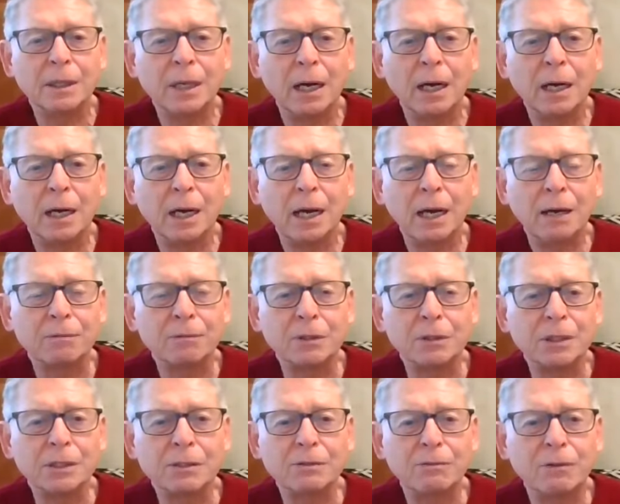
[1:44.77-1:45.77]
uh,
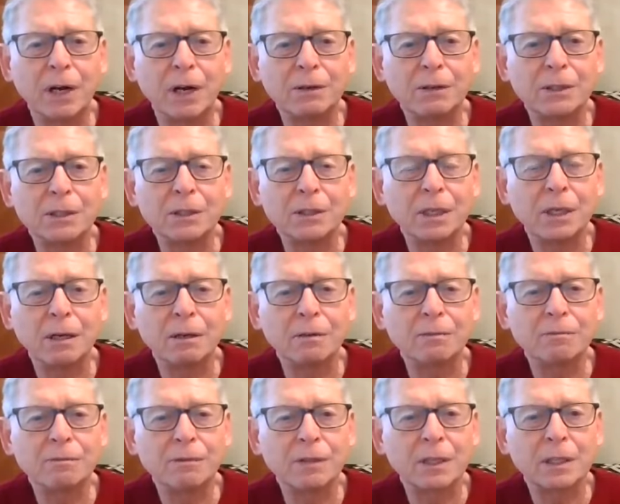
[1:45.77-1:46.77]
after this virus
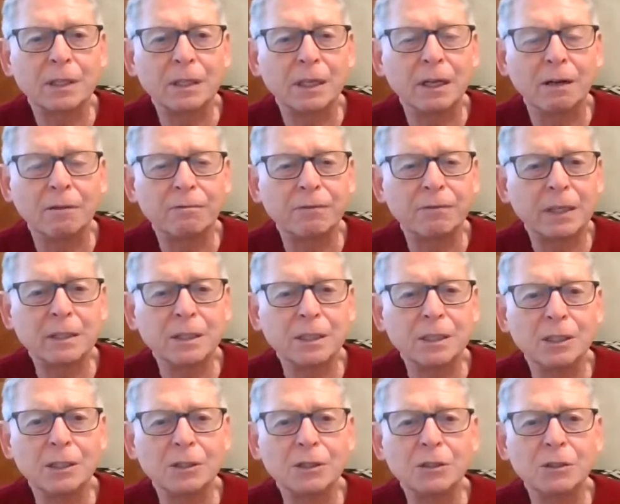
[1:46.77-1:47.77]
affected,
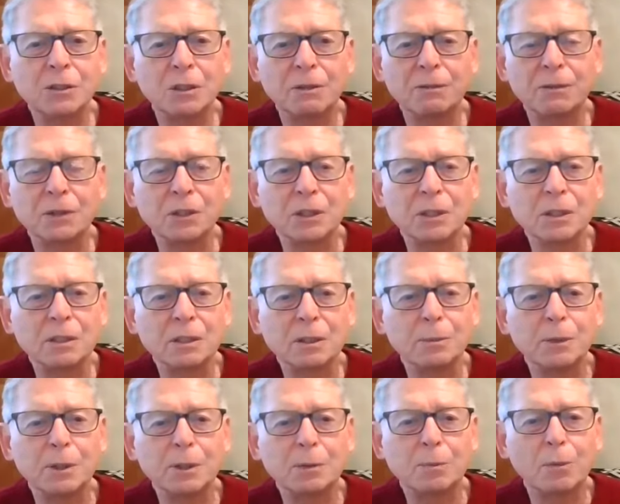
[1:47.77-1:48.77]
affected his nervous
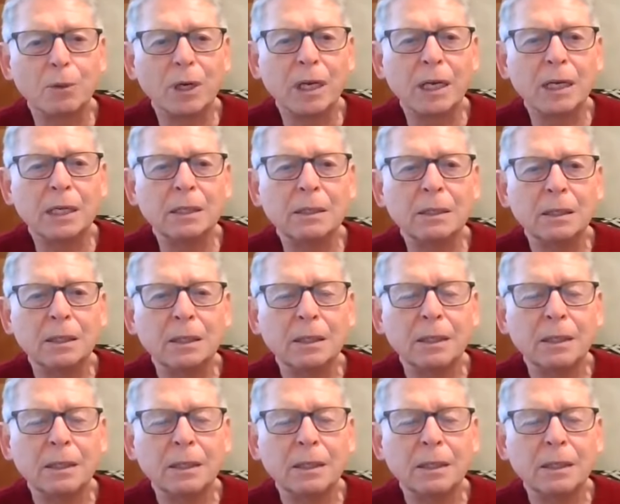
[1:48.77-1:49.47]
system and his brain